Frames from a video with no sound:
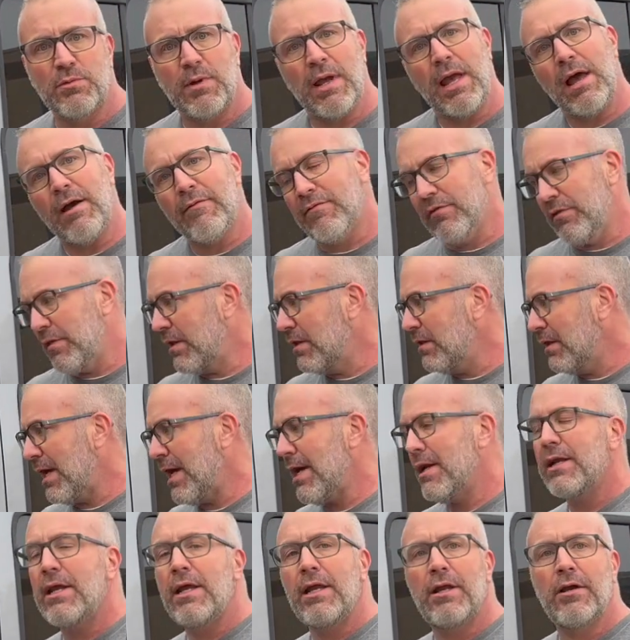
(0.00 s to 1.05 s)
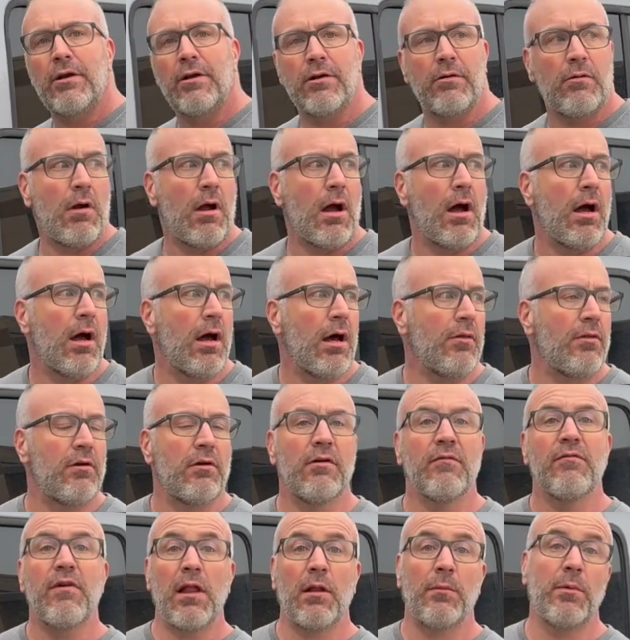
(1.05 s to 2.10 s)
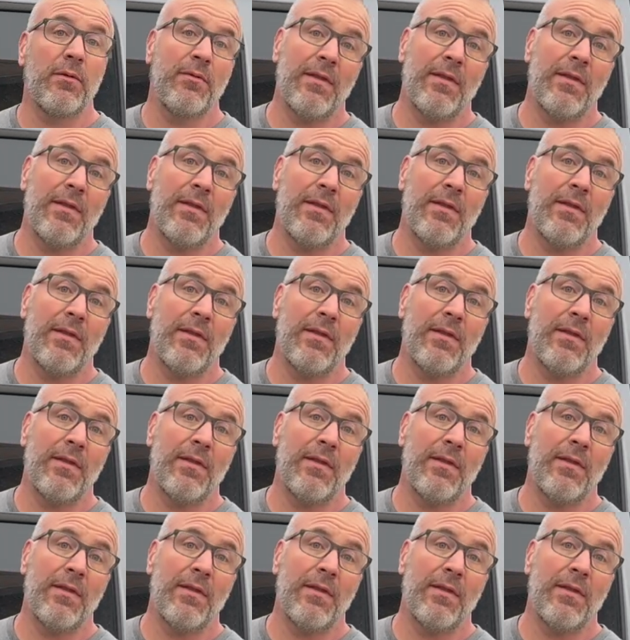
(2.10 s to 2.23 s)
we have for the Gladiator that are available